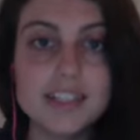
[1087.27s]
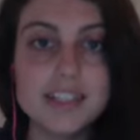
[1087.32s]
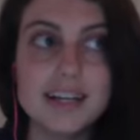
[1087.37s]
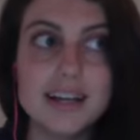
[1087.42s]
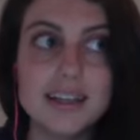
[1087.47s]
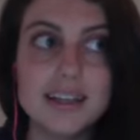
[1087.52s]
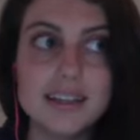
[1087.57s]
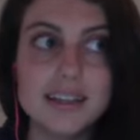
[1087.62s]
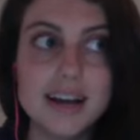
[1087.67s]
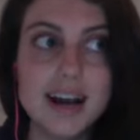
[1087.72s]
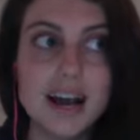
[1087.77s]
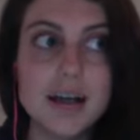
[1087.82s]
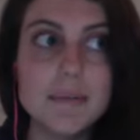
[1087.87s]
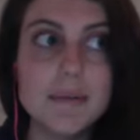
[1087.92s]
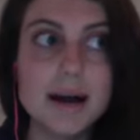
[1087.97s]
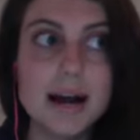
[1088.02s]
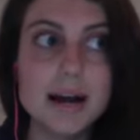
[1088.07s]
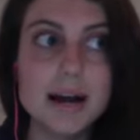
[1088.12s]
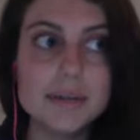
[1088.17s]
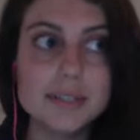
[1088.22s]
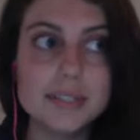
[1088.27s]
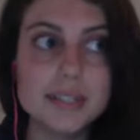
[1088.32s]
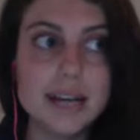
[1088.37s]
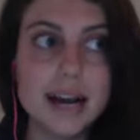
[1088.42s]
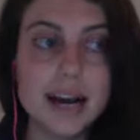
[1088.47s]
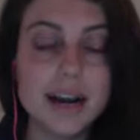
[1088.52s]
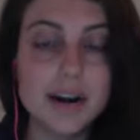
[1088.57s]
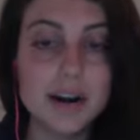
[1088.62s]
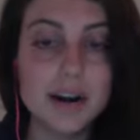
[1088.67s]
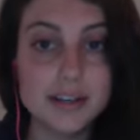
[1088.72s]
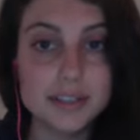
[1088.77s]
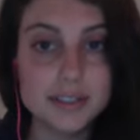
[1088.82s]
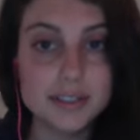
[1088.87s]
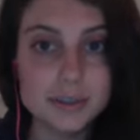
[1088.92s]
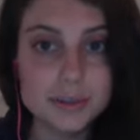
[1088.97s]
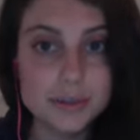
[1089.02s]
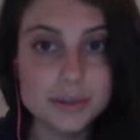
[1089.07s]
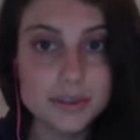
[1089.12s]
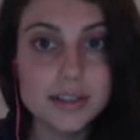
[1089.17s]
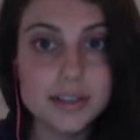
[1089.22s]
And at the time I was at art
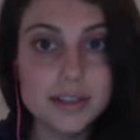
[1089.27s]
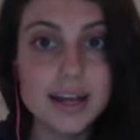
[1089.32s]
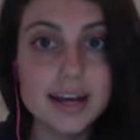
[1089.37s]
school